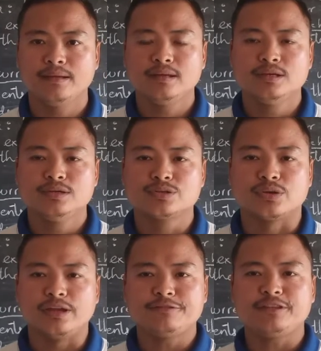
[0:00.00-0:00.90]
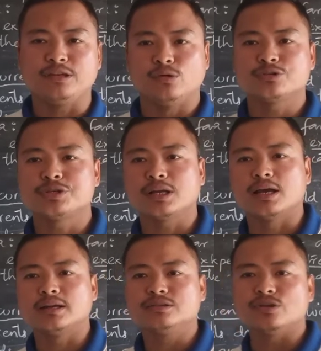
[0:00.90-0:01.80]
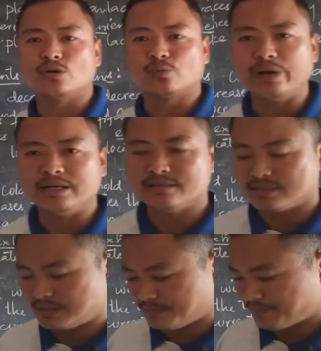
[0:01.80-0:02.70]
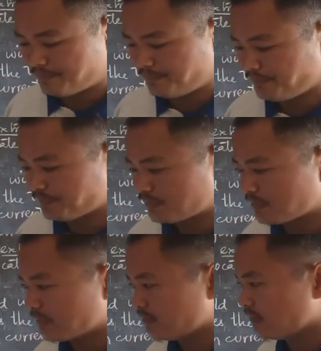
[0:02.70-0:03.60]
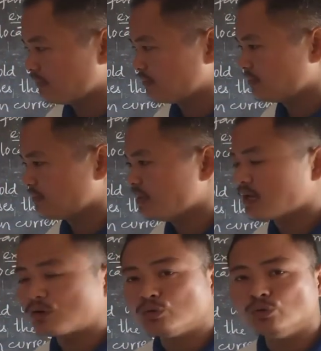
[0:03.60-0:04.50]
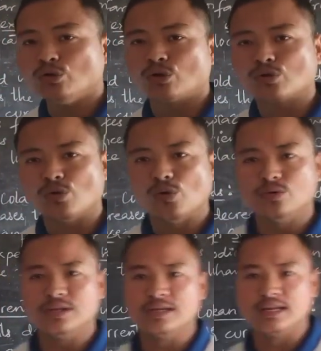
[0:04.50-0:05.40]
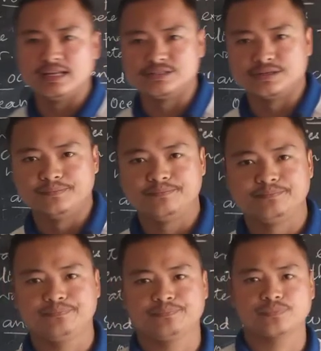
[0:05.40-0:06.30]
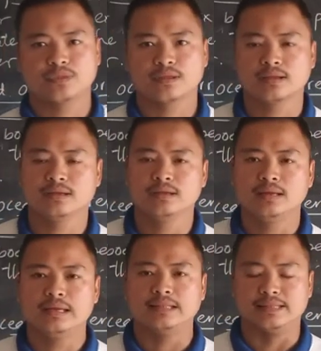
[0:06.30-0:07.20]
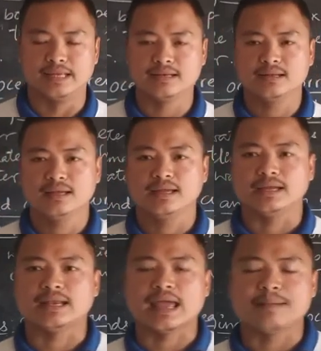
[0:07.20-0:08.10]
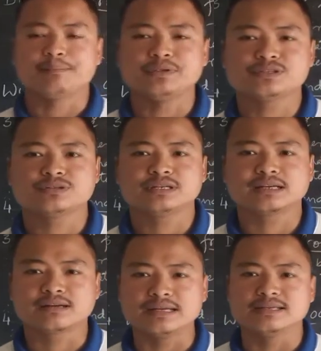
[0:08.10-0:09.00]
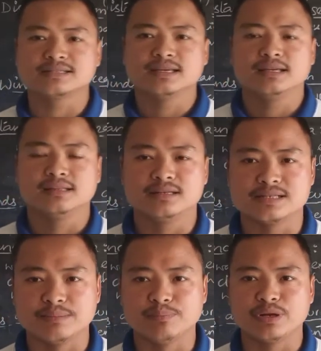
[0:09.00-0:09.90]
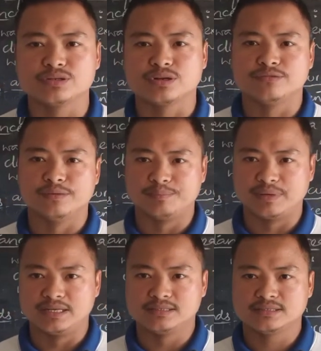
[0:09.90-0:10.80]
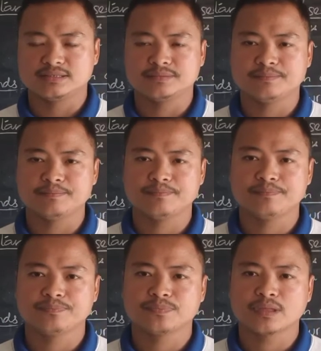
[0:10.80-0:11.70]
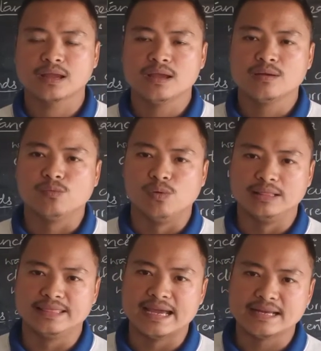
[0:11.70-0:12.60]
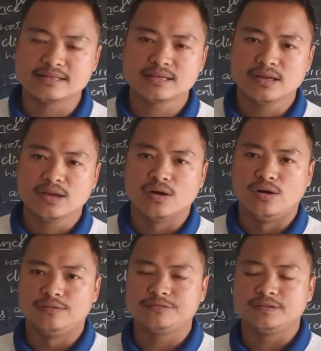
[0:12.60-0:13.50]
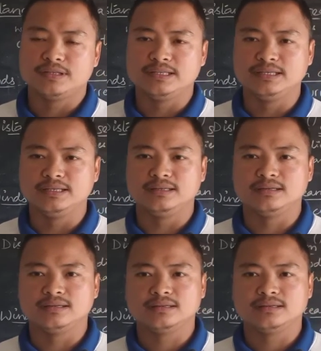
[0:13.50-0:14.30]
So if the ocean currents or winds, they are cool or cold in nature, then it happens to decrease the temperature of a place, while that of the